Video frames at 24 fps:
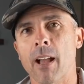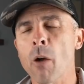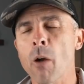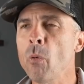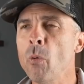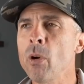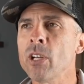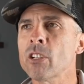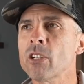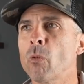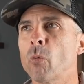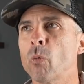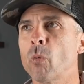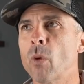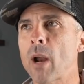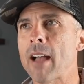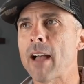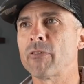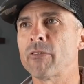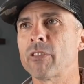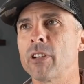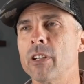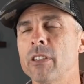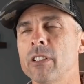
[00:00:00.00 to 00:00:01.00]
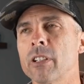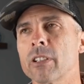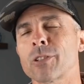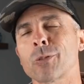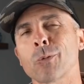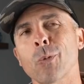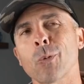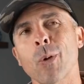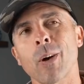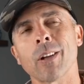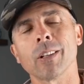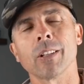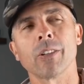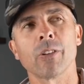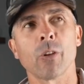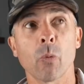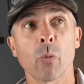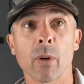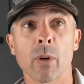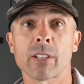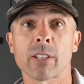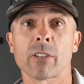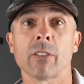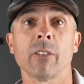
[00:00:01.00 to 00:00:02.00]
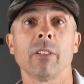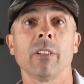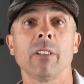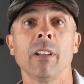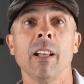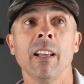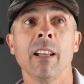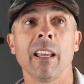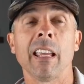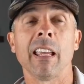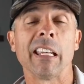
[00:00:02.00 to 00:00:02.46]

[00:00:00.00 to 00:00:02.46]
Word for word: I wish a ref could just swallow the whistle